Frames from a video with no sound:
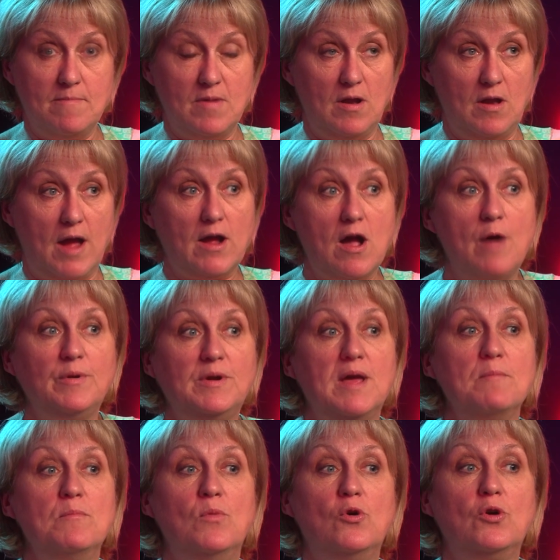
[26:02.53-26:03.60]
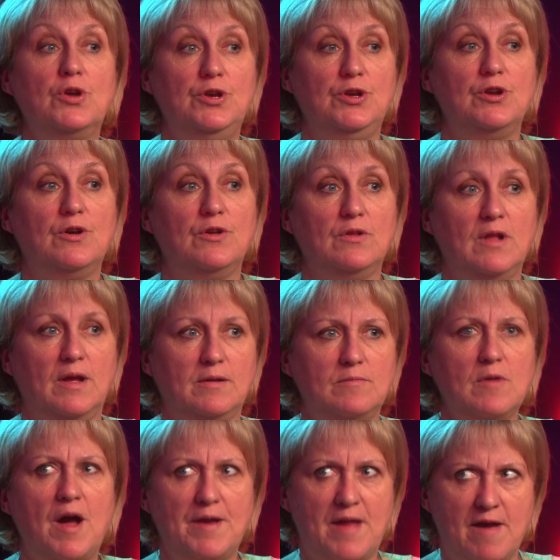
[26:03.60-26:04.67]
Like I would get more queued up. Like
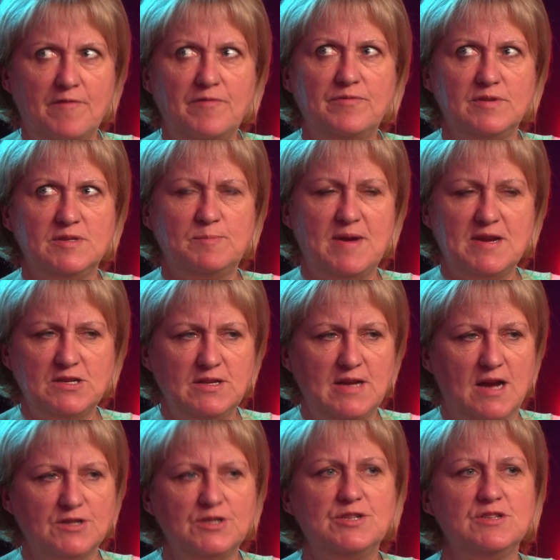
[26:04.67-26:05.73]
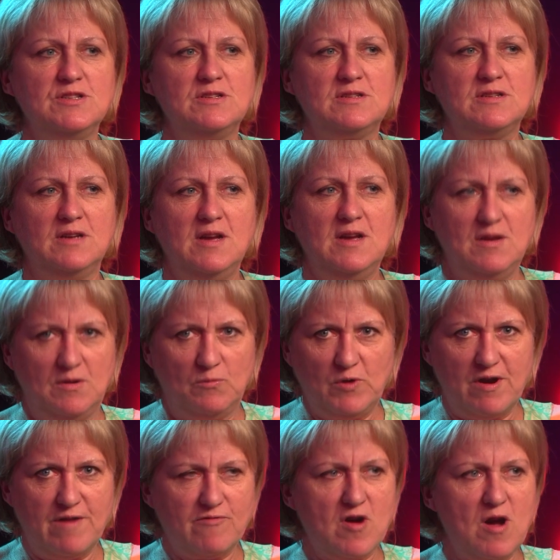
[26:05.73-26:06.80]
I'd have, especially ushers,
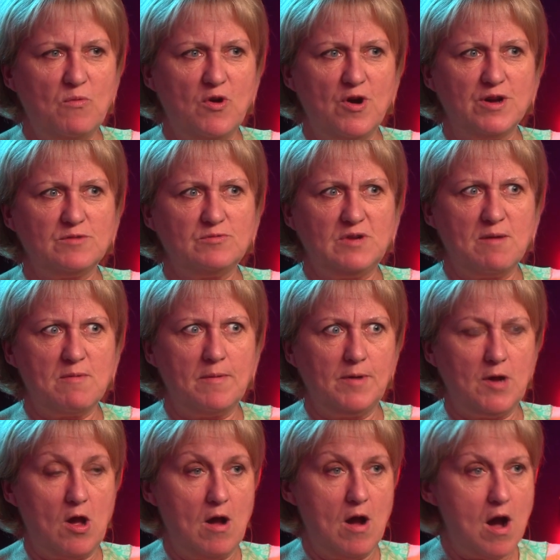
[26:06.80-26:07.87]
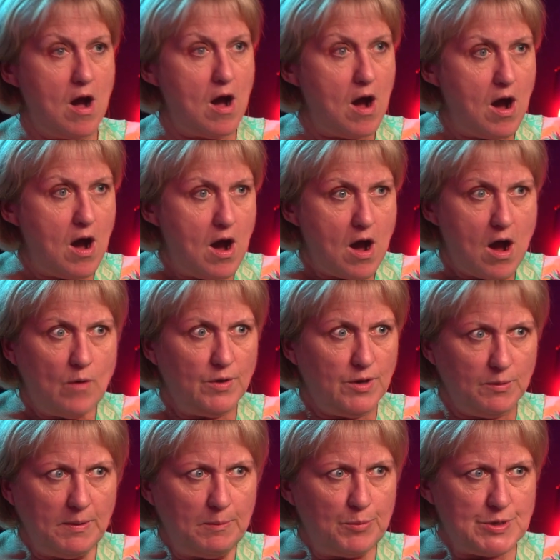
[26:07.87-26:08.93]
wherever I worked, would come up and go, "Are
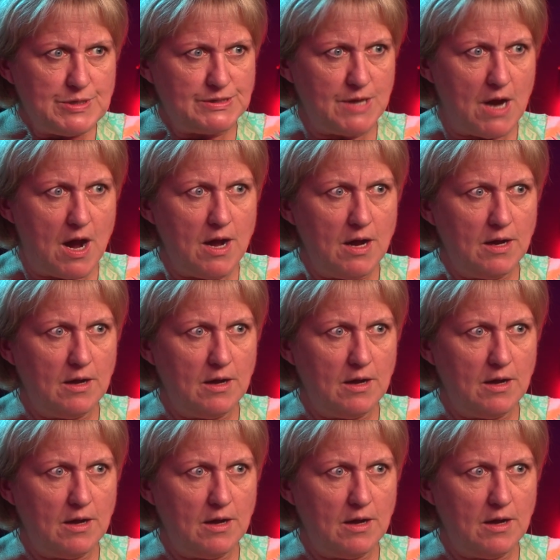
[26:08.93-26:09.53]
you in Prisoner?"